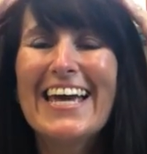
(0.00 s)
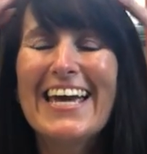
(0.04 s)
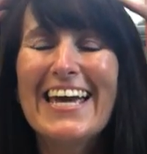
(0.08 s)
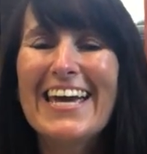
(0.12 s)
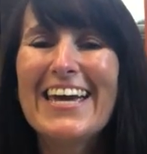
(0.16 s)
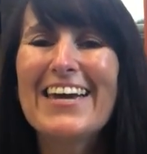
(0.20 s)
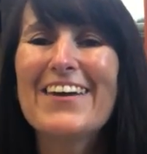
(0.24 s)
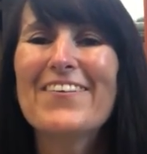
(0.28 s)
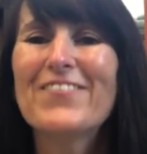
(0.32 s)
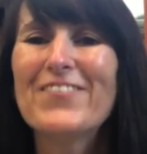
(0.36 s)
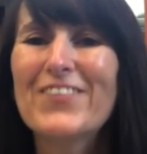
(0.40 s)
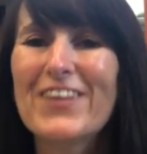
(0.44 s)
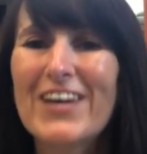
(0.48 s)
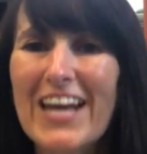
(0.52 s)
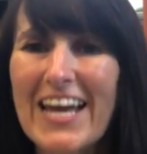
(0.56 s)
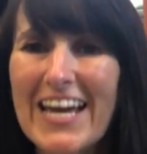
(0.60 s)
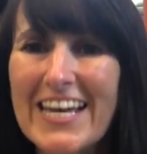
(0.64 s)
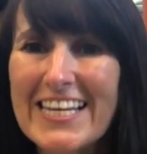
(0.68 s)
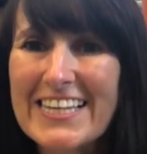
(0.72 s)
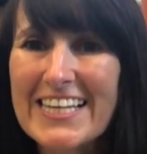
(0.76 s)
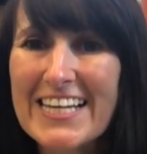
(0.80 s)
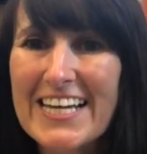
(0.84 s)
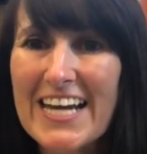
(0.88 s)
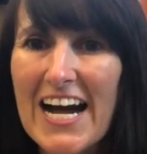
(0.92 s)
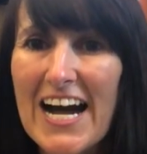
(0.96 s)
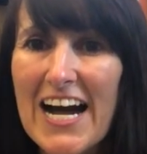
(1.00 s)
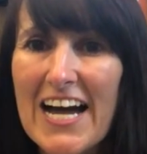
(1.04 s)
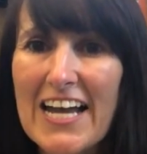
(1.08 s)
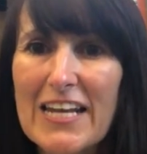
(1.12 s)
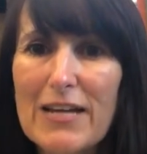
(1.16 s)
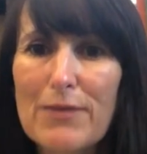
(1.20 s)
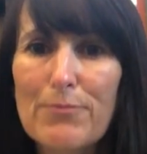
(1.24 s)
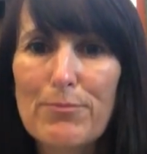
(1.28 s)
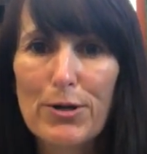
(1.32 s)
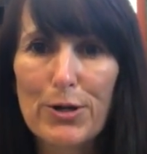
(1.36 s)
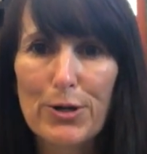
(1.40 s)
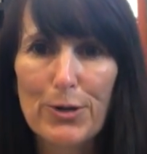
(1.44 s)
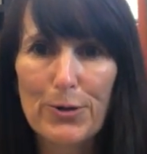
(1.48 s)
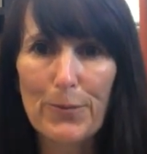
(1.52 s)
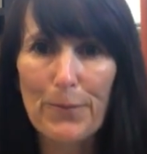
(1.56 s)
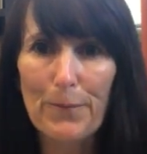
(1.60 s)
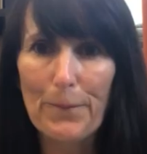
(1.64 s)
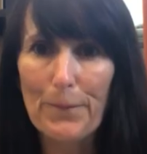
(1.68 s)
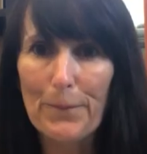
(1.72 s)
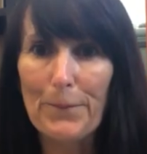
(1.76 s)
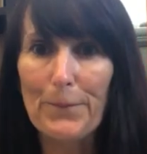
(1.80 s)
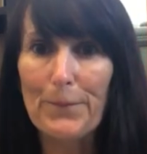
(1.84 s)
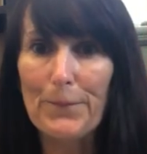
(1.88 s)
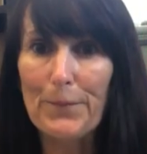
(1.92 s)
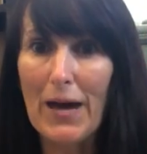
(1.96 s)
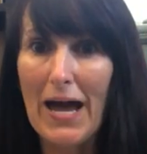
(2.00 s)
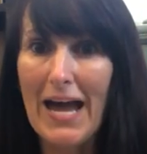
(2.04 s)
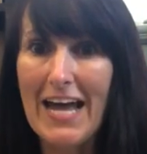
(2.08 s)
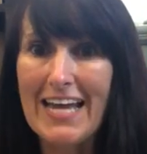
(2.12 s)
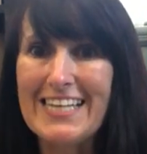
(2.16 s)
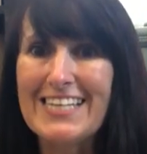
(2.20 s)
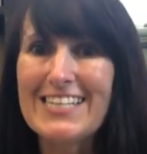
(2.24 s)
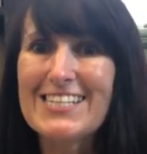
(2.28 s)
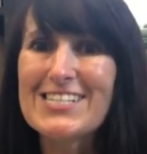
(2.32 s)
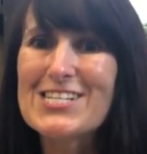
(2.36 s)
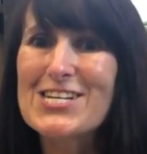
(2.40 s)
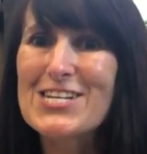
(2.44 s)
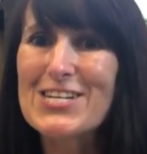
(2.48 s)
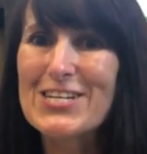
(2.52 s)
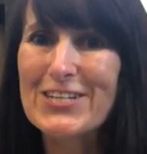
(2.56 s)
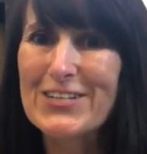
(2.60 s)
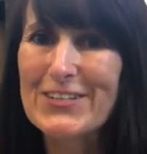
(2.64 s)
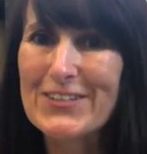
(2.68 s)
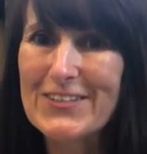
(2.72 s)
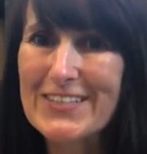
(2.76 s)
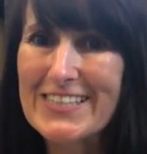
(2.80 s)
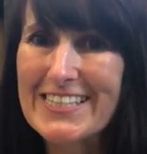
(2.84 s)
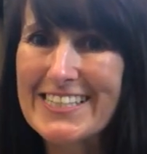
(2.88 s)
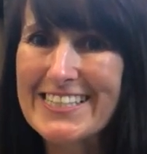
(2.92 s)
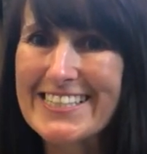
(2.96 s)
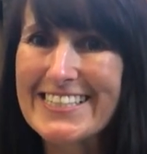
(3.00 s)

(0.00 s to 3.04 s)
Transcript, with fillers: If you like the color blue, pat your shoes.